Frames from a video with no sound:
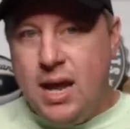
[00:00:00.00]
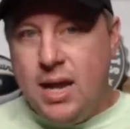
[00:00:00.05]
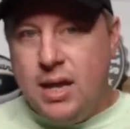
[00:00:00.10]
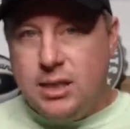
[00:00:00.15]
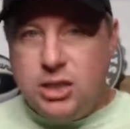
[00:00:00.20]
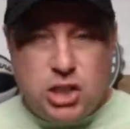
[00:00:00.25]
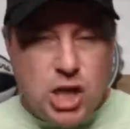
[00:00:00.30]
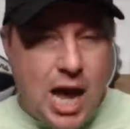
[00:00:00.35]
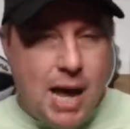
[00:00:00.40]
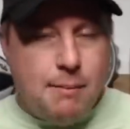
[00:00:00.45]

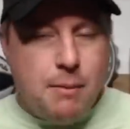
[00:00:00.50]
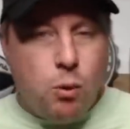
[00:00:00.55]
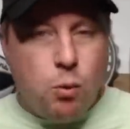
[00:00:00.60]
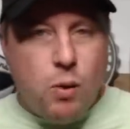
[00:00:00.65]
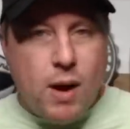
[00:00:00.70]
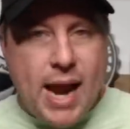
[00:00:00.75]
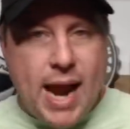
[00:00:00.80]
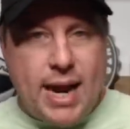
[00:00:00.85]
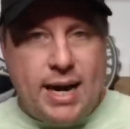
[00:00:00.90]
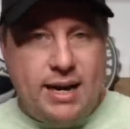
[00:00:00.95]
Ja
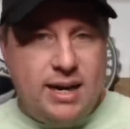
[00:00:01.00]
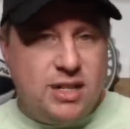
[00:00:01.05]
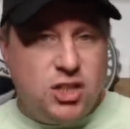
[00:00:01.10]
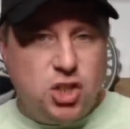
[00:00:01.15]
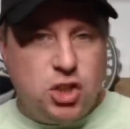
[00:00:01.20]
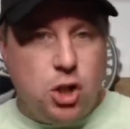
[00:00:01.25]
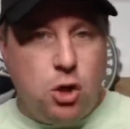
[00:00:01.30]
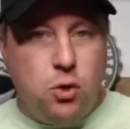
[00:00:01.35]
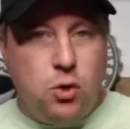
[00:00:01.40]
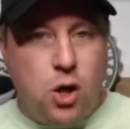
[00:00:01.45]
Morant and his
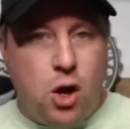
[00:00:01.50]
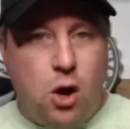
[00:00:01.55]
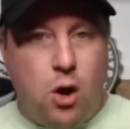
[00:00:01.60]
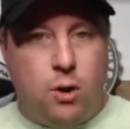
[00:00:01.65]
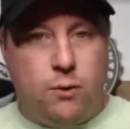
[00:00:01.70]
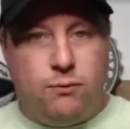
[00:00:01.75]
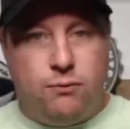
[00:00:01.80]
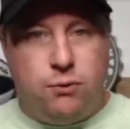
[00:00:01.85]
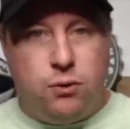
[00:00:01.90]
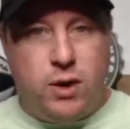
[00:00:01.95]

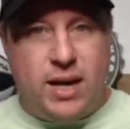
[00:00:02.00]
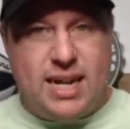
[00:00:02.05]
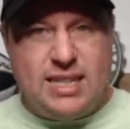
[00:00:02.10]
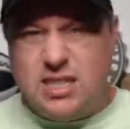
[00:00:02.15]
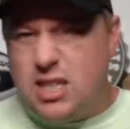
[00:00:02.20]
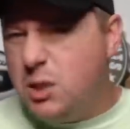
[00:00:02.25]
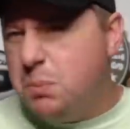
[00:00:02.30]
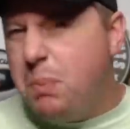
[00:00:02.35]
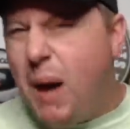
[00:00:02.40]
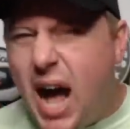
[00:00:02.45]
so-called
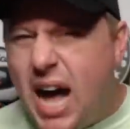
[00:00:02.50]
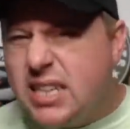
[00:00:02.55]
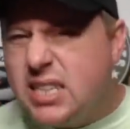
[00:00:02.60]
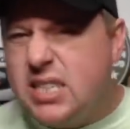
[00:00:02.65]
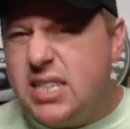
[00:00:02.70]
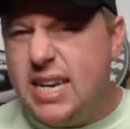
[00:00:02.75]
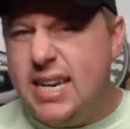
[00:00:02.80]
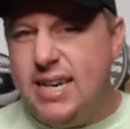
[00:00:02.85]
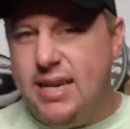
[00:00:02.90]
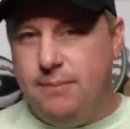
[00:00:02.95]
friends, his
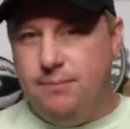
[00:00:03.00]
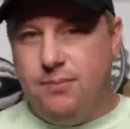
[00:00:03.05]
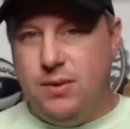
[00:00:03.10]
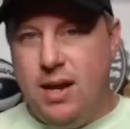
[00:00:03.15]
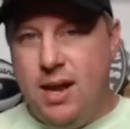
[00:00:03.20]
posse,